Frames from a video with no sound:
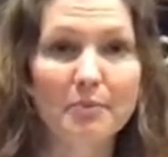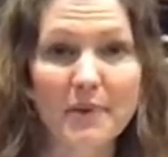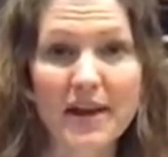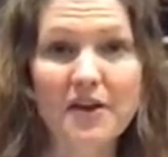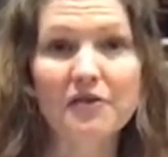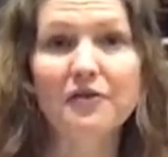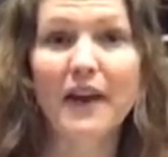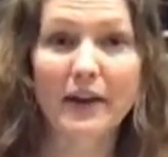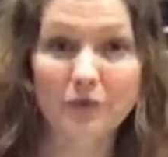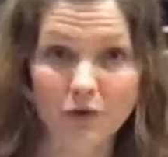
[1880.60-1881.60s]
beef
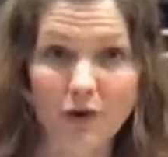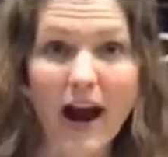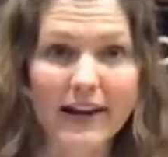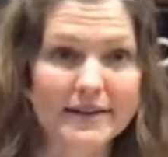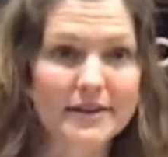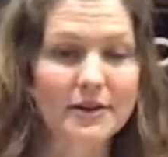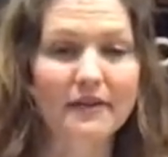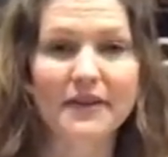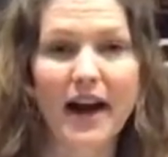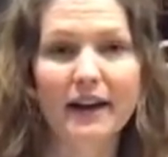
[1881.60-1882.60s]
and rice. So
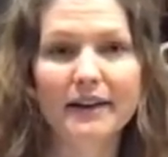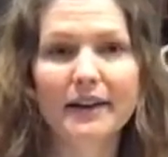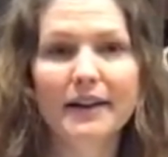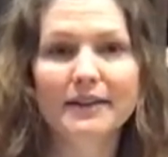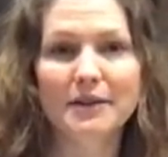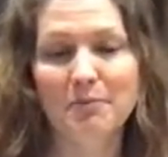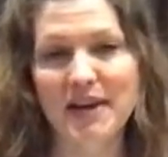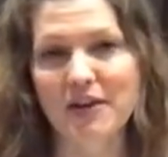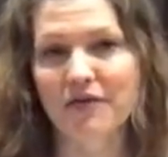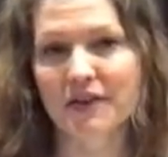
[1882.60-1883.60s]
I've got the
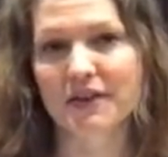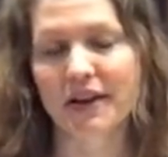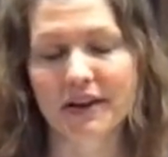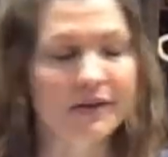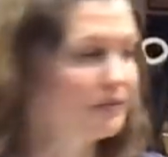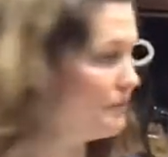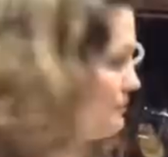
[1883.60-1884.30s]
beef in the